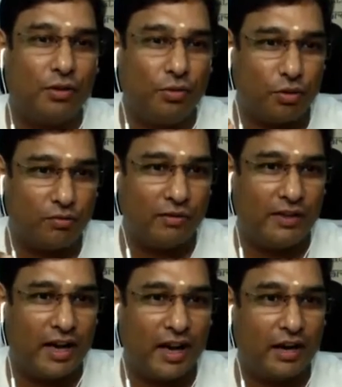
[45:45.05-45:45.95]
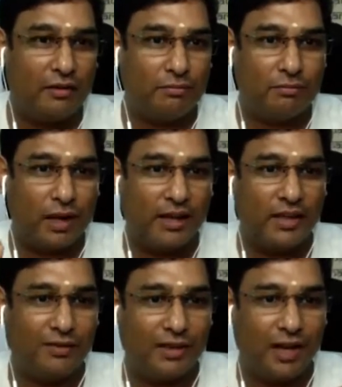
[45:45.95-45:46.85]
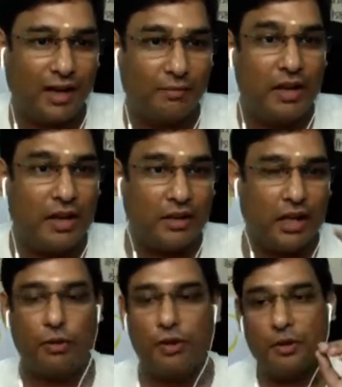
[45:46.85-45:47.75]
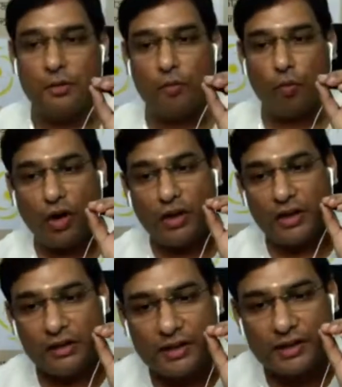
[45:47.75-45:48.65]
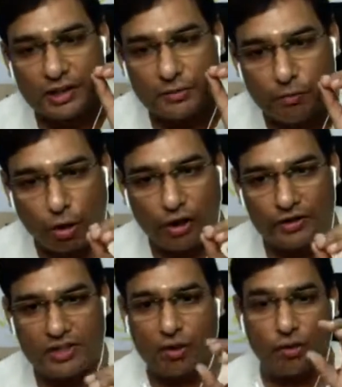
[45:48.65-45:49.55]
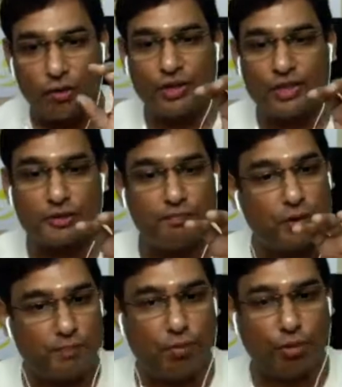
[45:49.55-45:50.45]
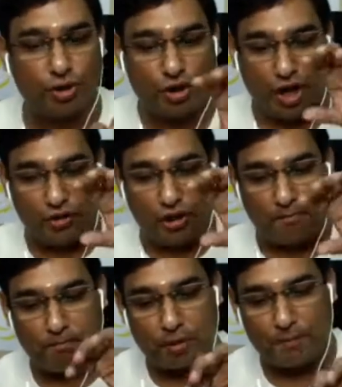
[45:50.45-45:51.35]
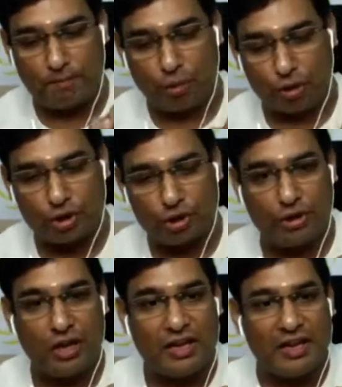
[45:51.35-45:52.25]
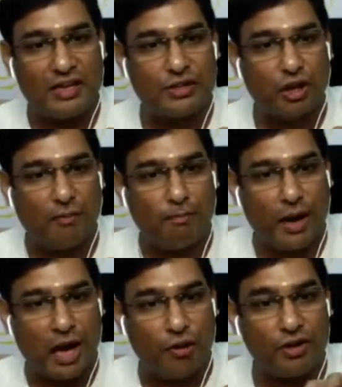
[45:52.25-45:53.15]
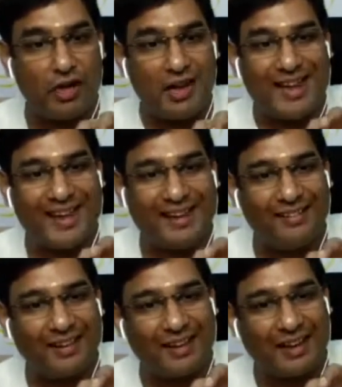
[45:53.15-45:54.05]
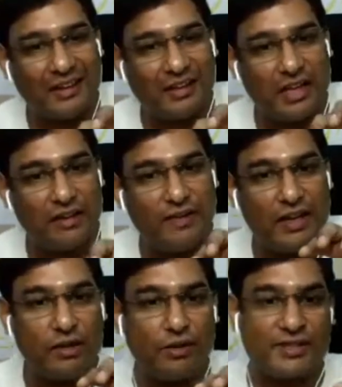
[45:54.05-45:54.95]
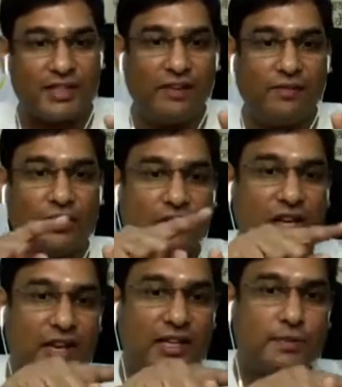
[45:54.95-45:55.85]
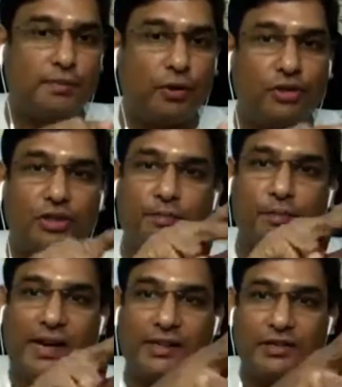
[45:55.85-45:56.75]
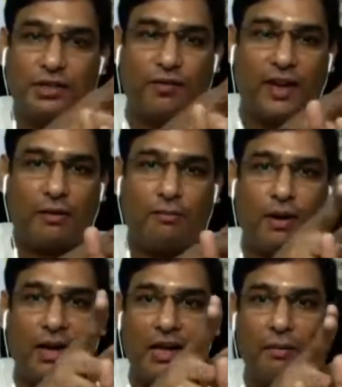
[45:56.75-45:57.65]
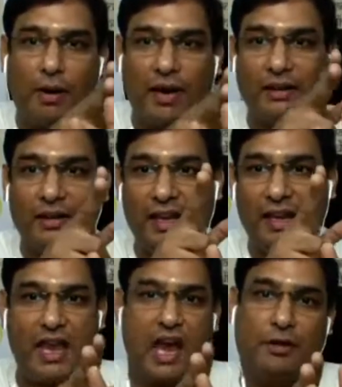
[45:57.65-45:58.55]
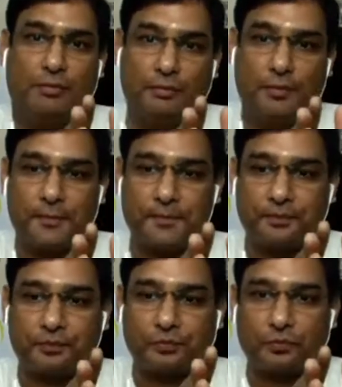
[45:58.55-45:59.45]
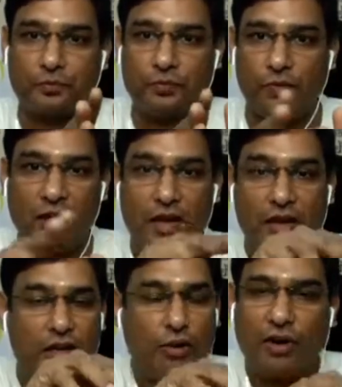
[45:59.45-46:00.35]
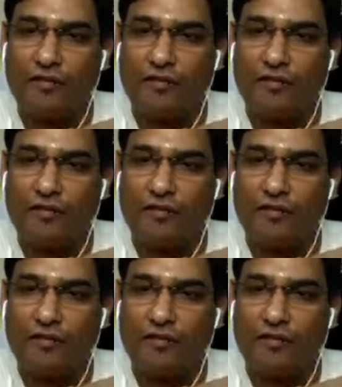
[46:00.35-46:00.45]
Kuruvavadhanam, Mahadhavadhanam. Now, what this boils down to is proportion. Now, proportion is about giving yourself the three spiritual practices of karma, bhakti, jnanam. Now,